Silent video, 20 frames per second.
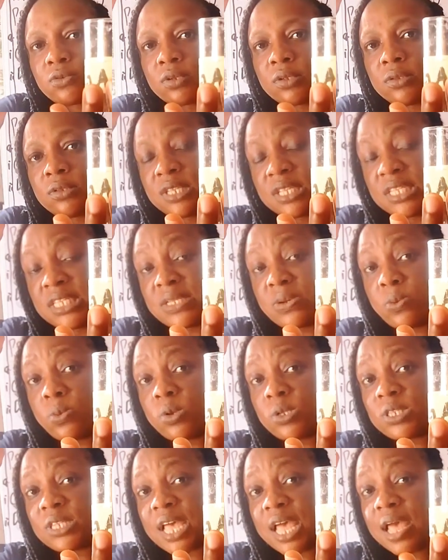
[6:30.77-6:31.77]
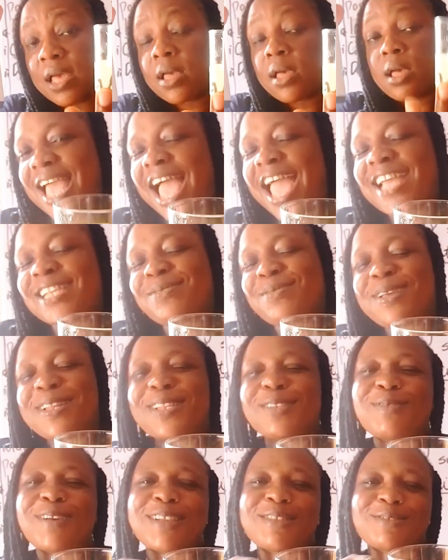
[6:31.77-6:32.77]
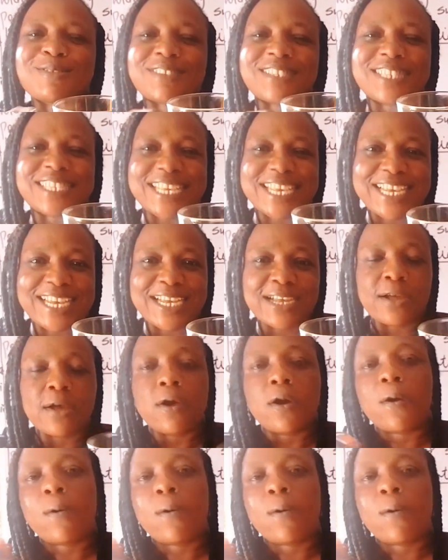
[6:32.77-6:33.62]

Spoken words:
two things in water, I expect this one to sink,